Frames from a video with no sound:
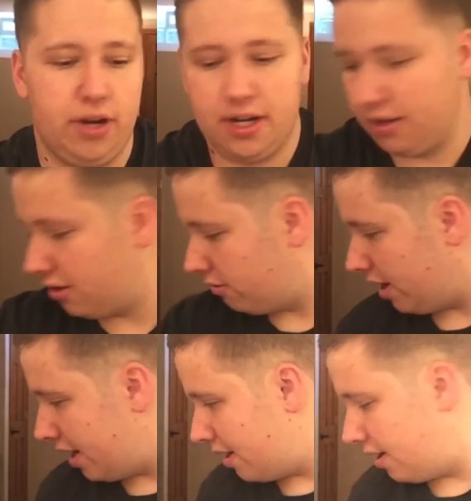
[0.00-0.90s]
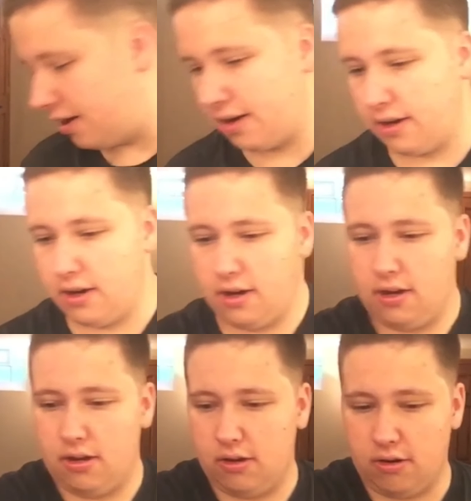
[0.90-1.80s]
regular rare.
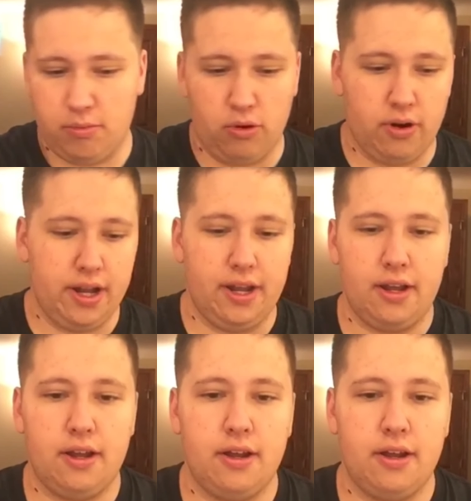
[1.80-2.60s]
Oh boy.